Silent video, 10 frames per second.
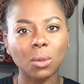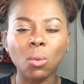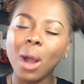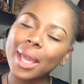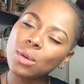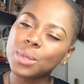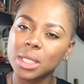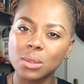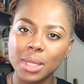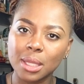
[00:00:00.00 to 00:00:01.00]
Why are we
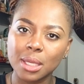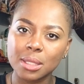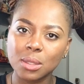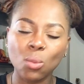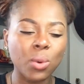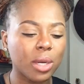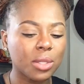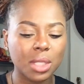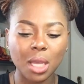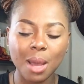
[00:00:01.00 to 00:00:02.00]
doing this? Where
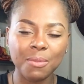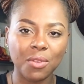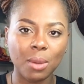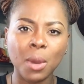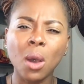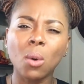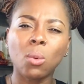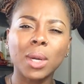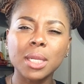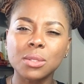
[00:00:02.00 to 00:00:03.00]
does it come from?
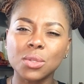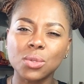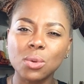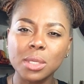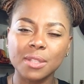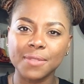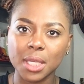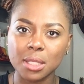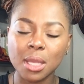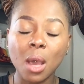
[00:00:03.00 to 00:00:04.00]
What is the source of
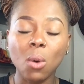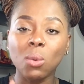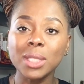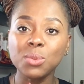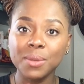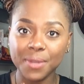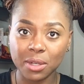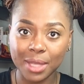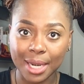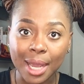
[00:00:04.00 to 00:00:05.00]
this? Once we
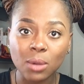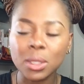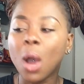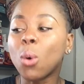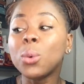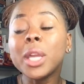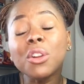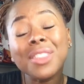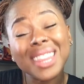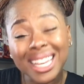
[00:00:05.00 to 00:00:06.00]
figure that out, we
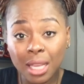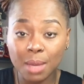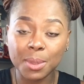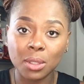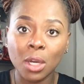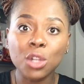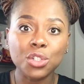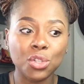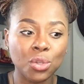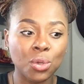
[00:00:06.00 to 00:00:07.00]
are then able
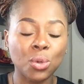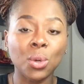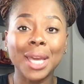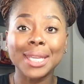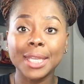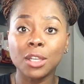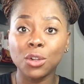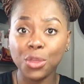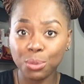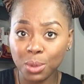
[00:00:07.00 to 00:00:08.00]
to heal
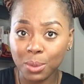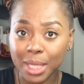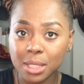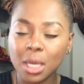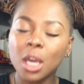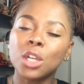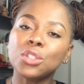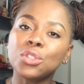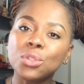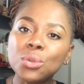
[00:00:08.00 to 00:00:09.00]
through it,
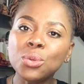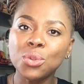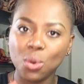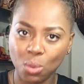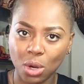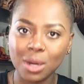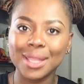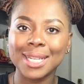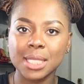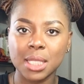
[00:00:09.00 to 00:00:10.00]
do the work
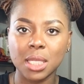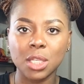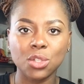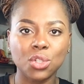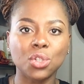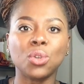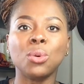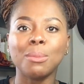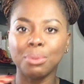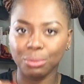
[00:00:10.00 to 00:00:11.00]
that is needed to
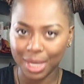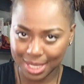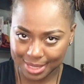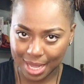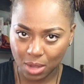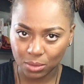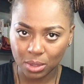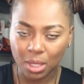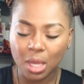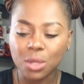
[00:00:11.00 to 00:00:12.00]
break it down.
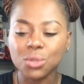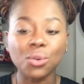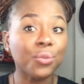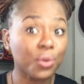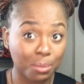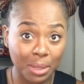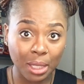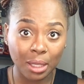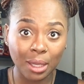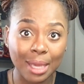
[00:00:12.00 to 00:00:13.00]
So for
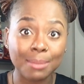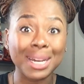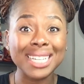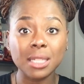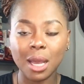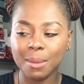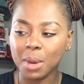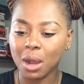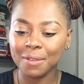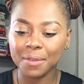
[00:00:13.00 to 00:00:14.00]
me, in my time
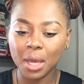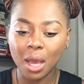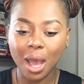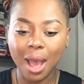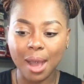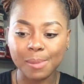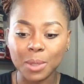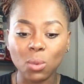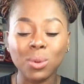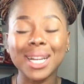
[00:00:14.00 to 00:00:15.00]
off, um,
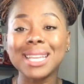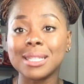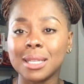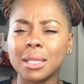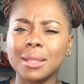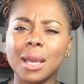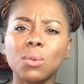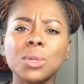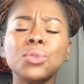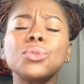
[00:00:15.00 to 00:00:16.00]
what I did that
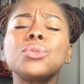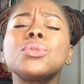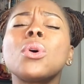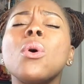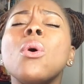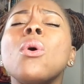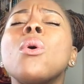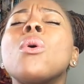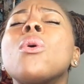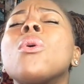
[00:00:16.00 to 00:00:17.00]
was
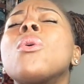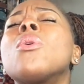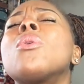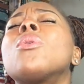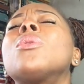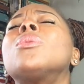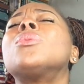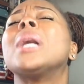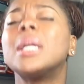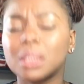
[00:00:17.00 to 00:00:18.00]

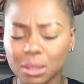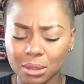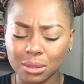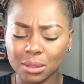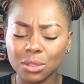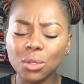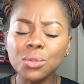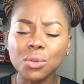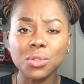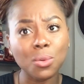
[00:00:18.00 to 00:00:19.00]
so, so,
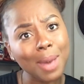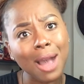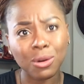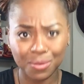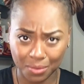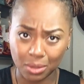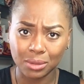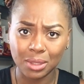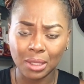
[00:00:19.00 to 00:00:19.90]
so, so powerful.